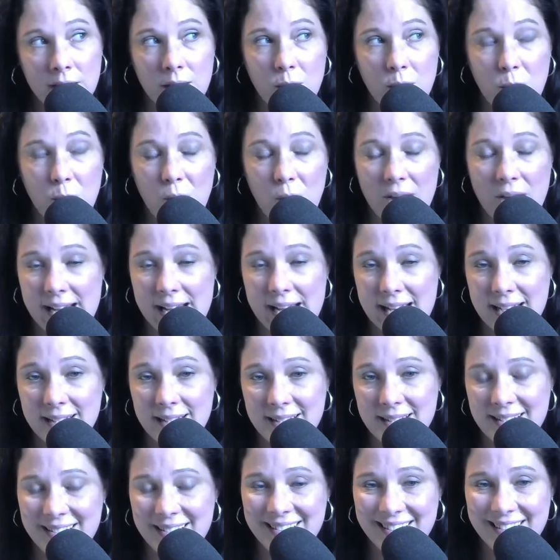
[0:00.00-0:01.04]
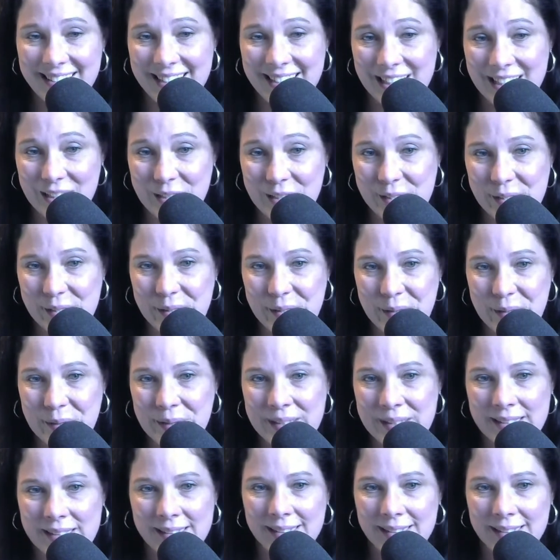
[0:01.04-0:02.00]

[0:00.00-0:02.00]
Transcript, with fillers: white, yellow,